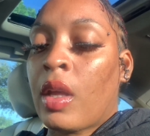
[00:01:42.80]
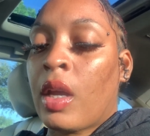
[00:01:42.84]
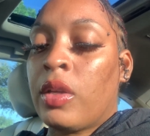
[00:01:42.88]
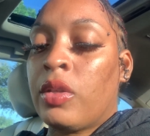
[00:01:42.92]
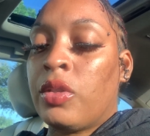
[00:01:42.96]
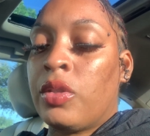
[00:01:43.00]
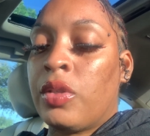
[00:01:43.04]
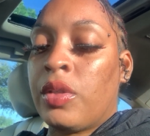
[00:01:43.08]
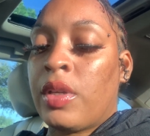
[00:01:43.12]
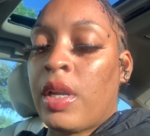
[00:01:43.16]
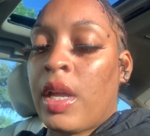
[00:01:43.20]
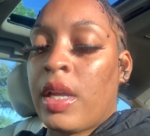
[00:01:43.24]

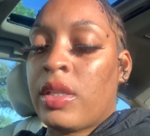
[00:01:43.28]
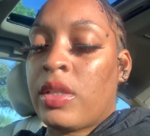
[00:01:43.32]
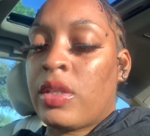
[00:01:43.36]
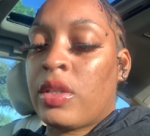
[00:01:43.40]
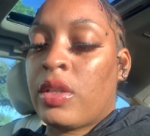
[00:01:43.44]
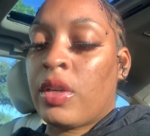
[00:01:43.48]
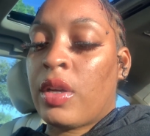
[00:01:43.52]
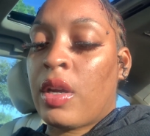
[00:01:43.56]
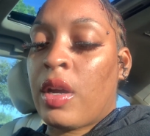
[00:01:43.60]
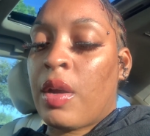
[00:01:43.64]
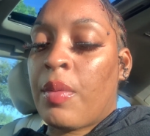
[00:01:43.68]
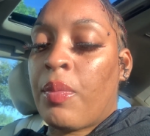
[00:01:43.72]
Do not
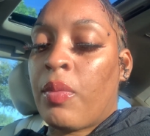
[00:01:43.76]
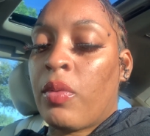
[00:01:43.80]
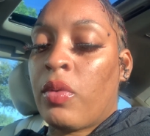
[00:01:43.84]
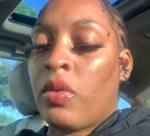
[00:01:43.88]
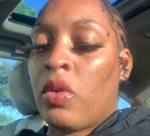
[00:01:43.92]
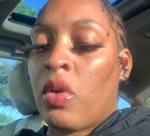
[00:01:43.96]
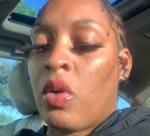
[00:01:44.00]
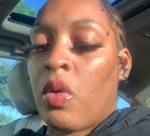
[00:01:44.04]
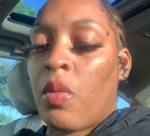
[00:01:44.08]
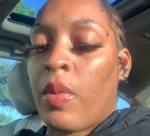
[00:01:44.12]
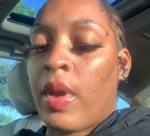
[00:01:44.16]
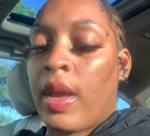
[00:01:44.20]
stir up
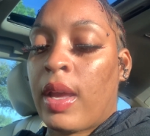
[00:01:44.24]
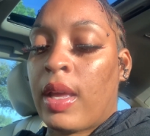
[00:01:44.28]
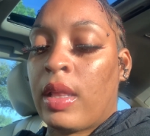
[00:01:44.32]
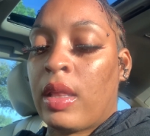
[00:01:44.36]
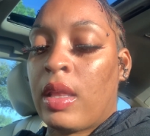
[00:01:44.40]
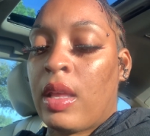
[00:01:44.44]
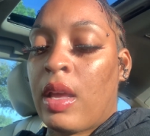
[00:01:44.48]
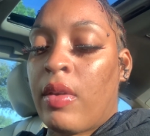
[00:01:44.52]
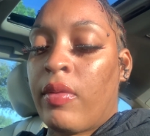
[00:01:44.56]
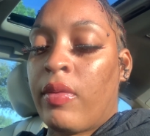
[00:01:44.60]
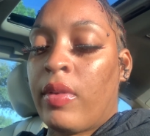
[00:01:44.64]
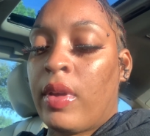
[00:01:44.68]
nor awaken
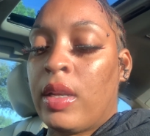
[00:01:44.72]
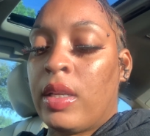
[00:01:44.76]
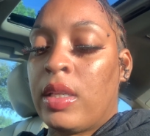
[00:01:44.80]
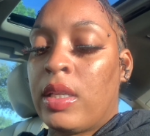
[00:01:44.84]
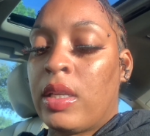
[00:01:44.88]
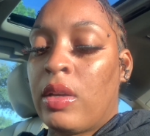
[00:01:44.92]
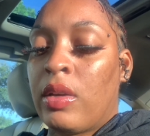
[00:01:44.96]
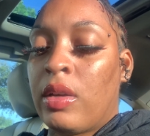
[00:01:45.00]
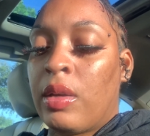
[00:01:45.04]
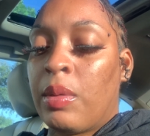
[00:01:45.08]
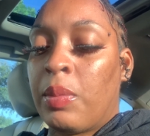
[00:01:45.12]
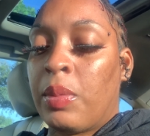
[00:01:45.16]
love
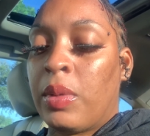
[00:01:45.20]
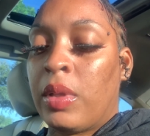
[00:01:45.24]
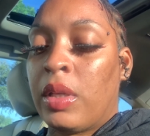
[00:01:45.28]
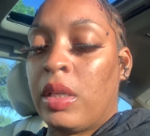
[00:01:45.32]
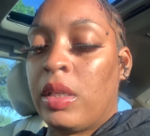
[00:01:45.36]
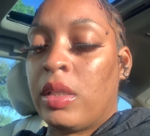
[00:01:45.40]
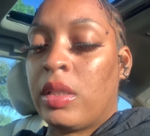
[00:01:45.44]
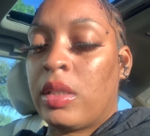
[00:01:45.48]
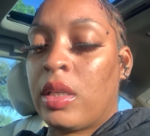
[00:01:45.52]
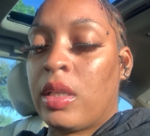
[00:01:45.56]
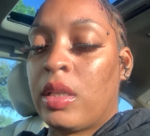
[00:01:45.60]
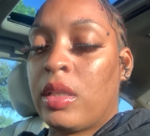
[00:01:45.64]
until it
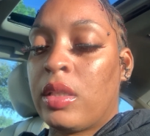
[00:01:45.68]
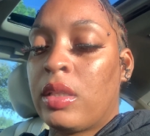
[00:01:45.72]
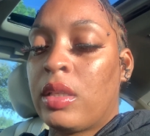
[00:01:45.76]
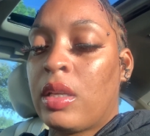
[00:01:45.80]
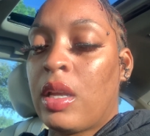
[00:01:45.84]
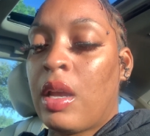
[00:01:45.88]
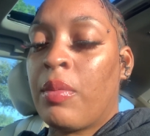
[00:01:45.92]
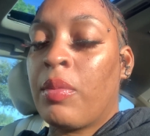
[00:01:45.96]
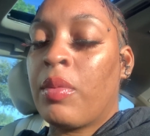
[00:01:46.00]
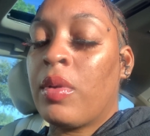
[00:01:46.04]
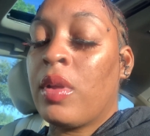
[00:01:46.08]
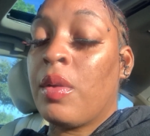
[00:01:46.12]
pleases.
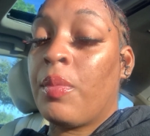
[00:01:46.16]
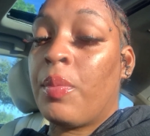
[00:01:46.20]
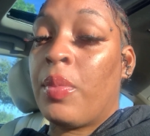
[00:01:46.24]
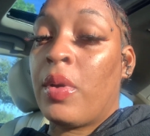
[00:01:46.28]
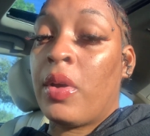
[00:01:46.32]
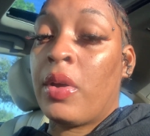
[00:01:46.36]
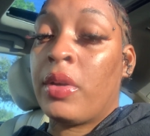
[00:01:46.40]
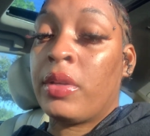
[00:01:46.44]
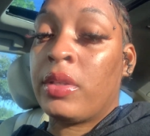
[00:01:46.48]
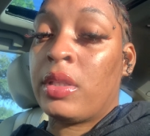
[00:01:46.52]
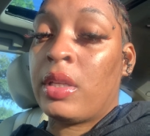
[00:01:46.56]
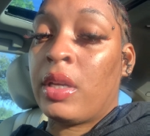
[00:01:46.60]
I'm going to
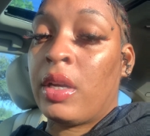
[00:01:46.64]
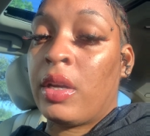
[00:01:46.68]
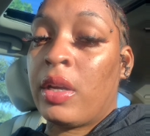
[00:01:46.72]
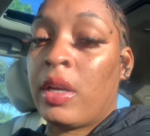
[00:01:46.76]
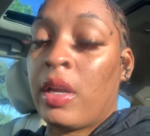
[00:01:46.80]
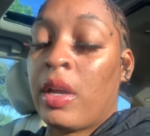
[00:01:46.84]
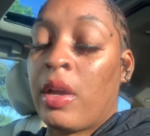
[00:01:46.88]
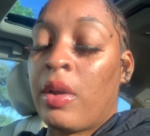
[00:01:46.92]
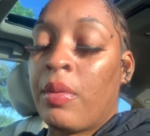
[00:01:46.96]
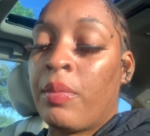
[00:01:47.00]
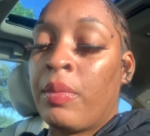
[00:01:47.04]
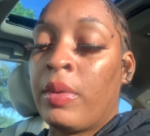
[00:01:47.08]
pause there,
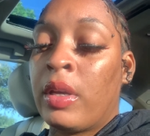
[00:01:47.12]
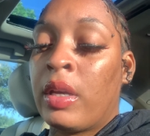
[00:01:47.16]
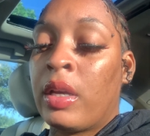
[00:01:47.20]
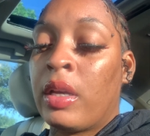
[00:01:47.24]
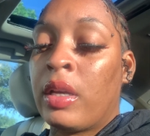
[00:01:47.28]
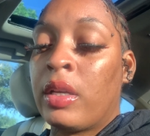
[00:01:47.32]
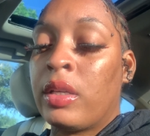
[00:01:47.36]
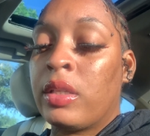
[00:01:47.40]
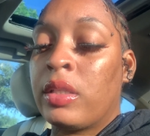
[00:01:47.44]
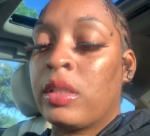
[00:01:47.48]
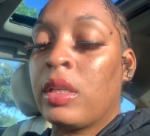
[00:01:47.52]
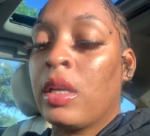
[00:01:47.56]
y'all,
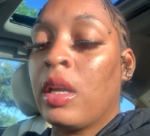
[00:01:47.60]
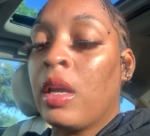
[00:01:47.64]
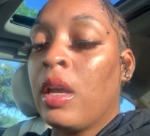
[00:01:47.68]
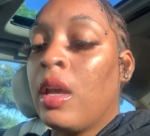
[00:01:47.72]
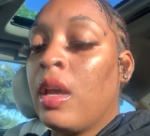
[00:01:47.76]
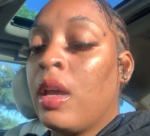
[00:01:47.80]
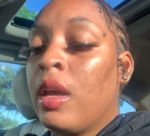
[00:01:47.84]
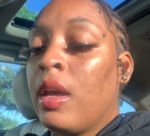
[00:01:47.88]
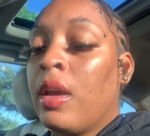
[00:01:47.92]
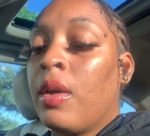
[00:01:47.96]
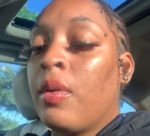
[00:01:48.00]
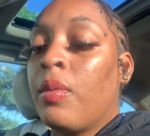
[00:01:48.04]
because
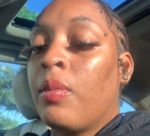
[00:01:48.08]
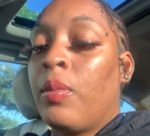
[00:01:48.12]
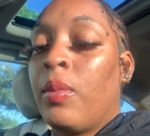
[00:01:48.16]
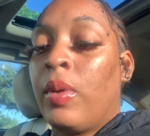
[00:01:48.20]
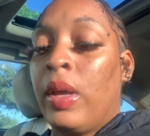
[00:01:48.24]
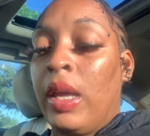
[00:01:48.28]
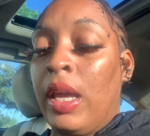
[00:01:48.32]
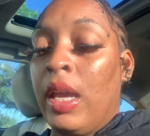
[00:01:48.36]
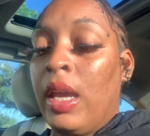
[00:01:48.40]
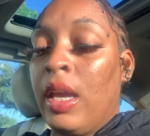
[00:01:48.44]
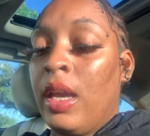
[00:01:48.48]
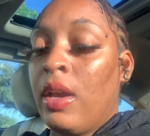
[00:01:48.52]

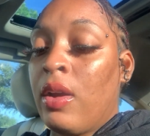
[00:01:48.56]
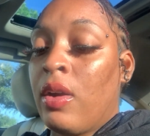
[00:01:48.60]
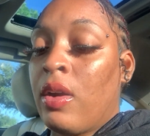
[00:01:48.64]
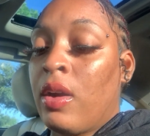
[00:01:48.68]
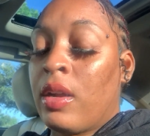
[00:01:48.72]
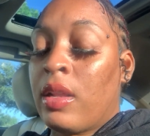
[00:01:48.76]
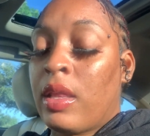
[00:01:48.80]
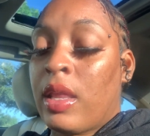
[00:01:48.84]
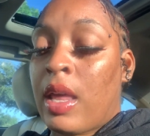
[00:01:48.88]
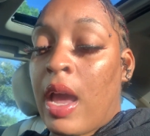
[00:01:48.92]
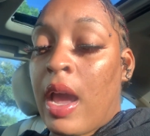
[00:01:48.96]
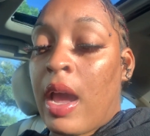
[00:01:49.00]
we
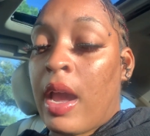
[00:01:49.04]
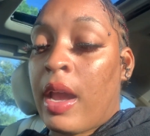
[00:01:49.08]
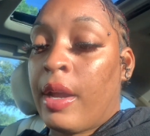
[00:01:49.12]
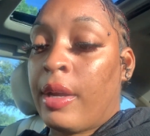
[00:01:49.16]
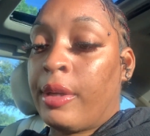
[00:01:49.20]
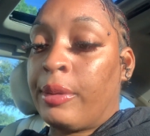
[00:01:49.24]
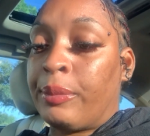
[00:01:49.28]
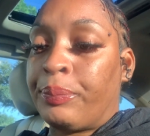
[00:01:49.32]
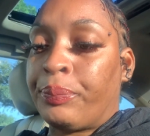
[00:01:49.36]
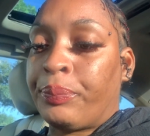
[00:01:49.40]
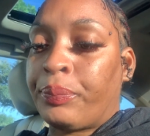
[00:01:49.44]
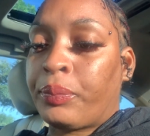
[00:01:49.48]
are like,
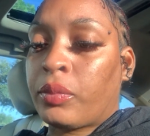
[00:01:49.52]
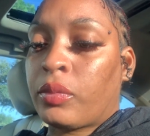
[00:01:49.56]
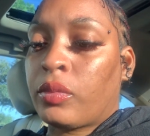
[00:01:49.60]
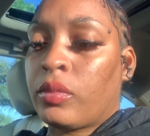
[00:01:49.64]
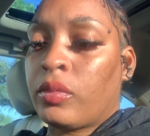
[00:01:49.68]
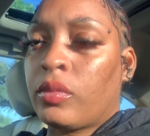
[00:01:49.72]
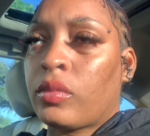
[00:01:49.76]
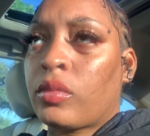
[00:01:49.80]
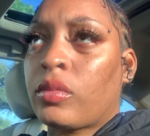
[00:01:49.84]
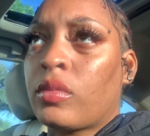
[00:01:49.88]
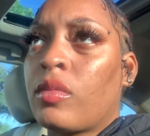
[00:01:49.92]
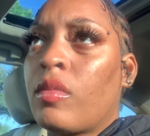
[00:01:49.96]

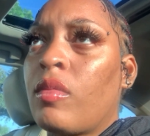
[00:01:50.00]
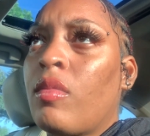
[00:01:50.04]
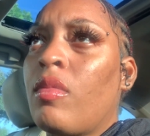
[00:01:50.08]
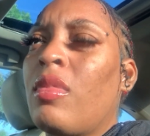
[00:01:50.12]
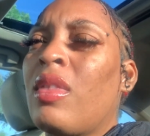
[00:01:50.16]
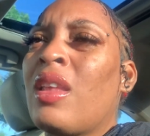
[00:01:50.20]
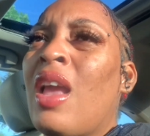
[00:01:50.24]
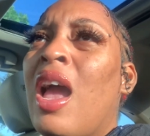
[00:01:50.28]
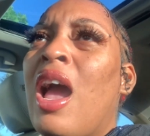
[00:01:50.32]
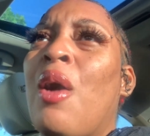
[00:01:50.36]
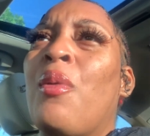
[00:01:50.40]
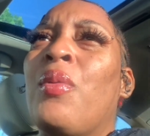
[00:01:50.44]

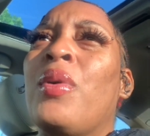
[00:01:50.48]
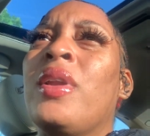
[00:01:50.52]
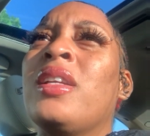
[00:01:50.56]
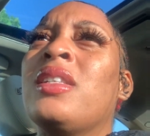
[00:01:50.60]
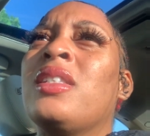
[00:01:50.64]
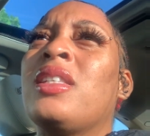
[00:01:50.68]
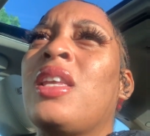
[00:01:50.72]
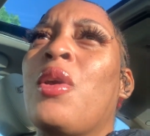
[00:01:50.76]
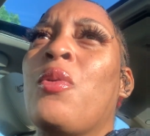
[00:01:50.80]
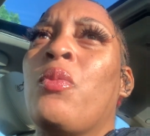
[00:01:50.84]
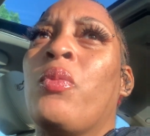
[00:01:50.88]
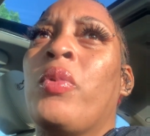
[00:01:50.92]
I wouldn't
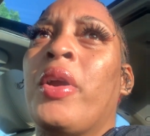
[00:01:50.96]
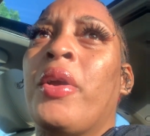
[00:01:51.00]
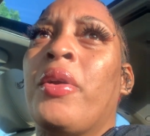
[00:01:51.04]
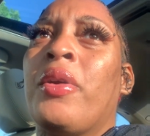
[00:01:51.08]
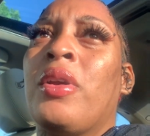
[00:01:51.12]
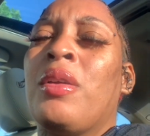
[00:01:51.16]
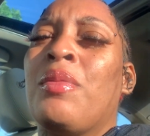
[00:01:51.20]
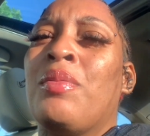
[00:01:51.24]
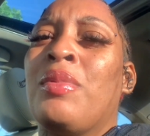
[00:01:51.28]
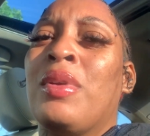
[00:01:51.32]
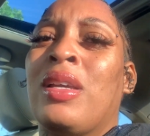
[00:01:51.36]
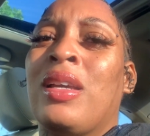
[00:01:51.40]
say
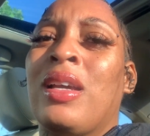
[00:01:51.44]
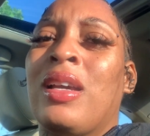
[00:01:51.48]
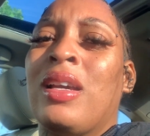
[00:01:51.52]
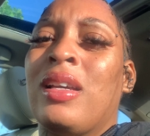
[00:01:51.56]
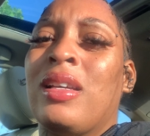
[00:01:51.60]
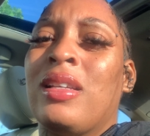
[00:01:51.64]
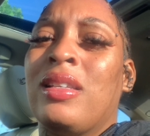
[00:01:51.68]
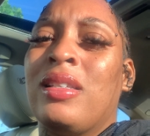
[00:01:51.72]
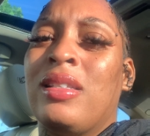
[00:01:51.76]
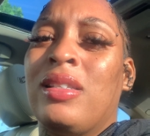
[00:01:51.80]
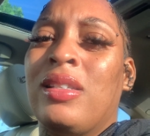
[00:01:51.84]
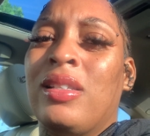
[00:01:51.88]
weary
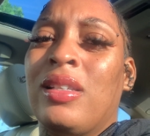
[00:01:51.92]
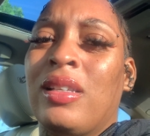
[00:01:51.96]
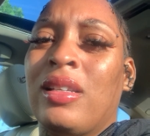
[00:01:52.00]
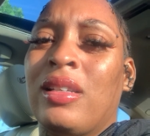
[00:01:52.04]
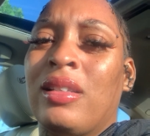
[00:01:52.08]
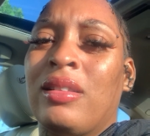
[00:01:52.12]
because